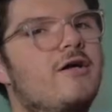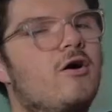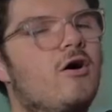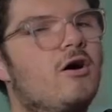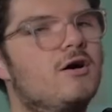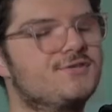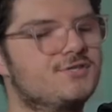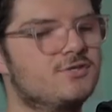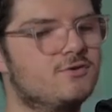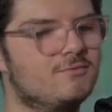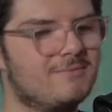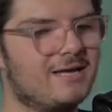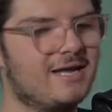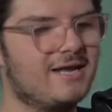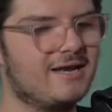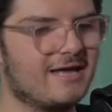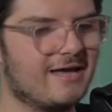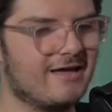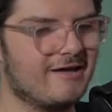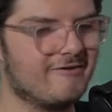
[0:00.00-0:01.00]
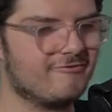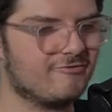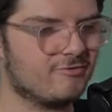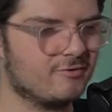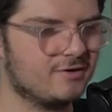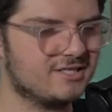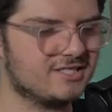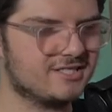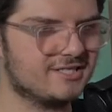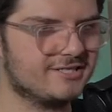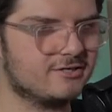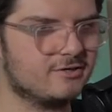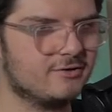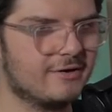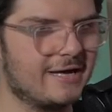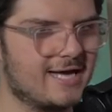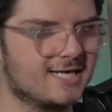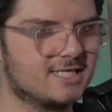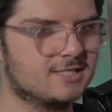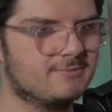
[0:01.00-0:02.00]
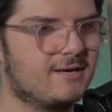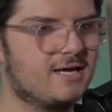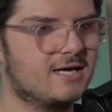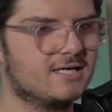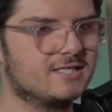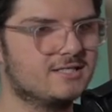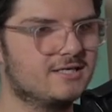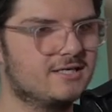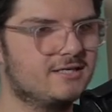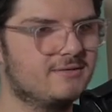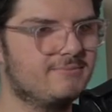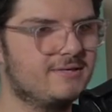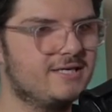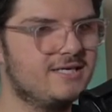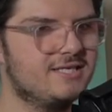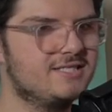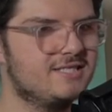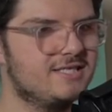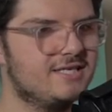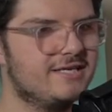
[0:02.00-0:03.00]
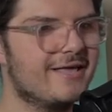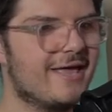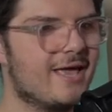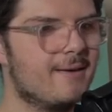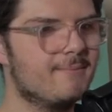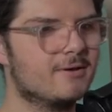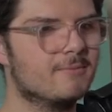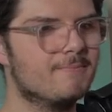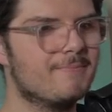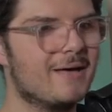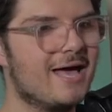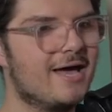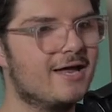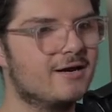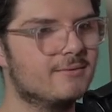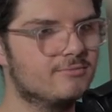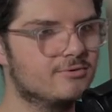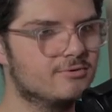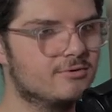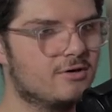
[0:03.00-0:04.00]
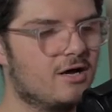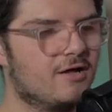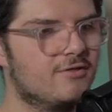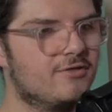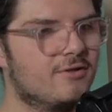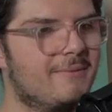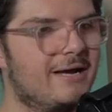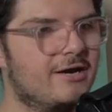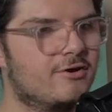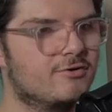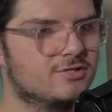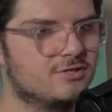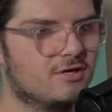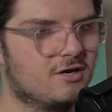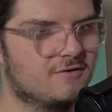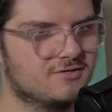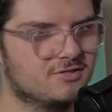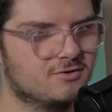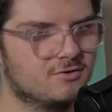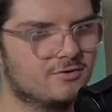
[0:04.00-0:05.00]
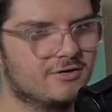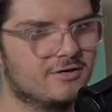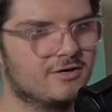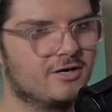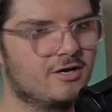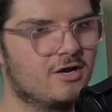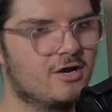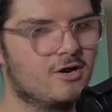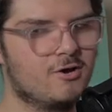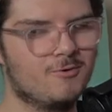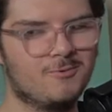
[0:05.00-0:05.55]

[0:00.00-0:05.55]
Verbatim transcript: also made every single Xbox and PC game compatible exactly. on the Microsoft Store, mm-hmm.